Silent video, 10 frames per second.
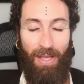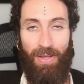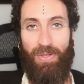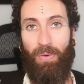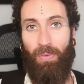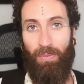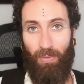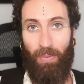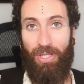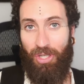So
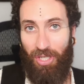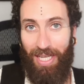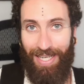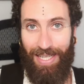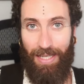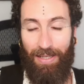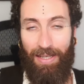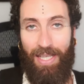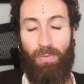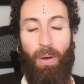rigidity
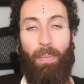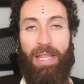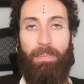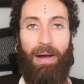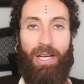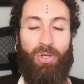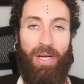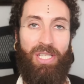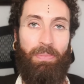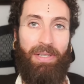is one way the body
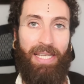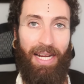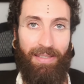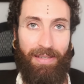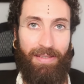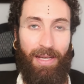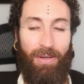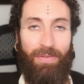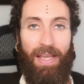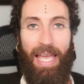tries to protect
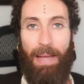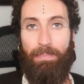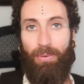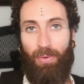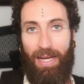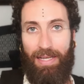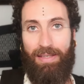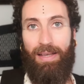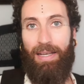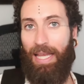itself and
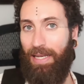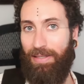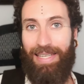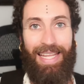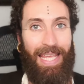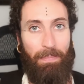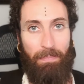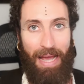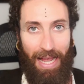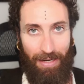brace against an
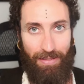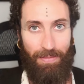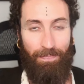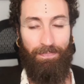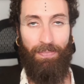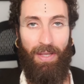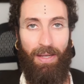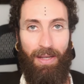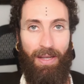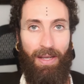impact.
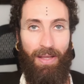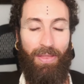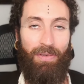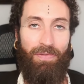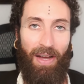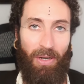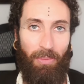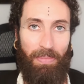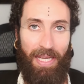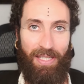The
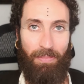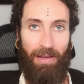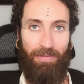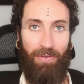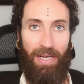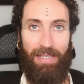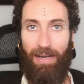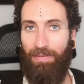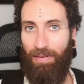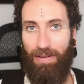final piece about freeze
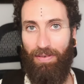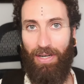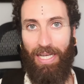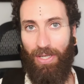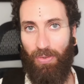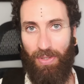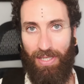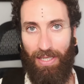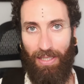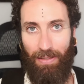that I find very
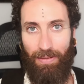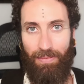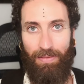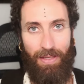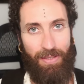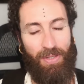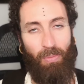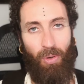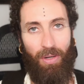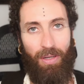interesting, and this is
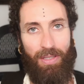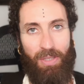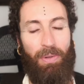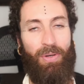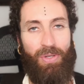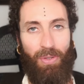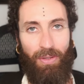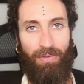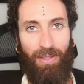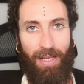more a
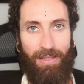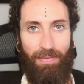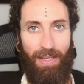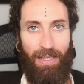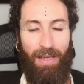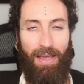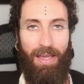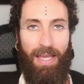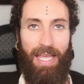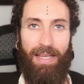spiritual philosophy,
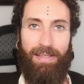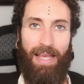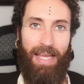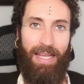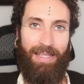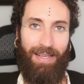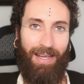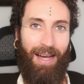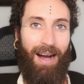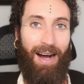is that it's a
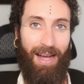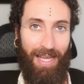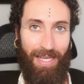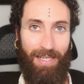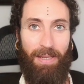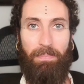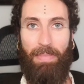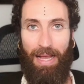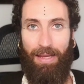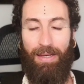kind
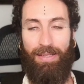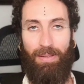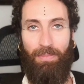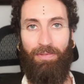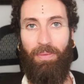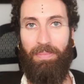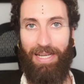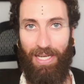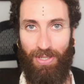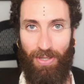mechanism from
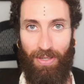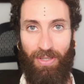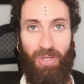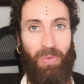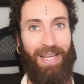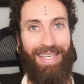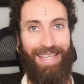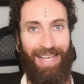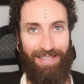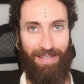nature to
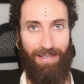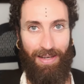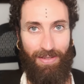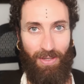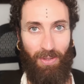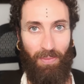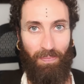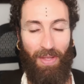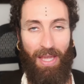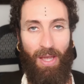anesthetize you.
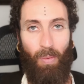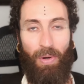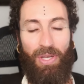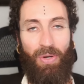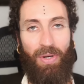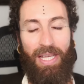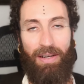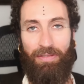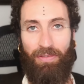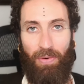When you're
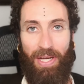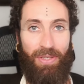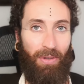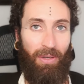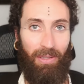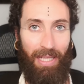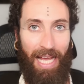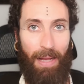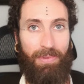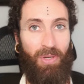in a freeze or
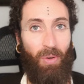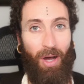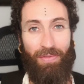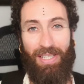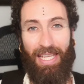collapse, you often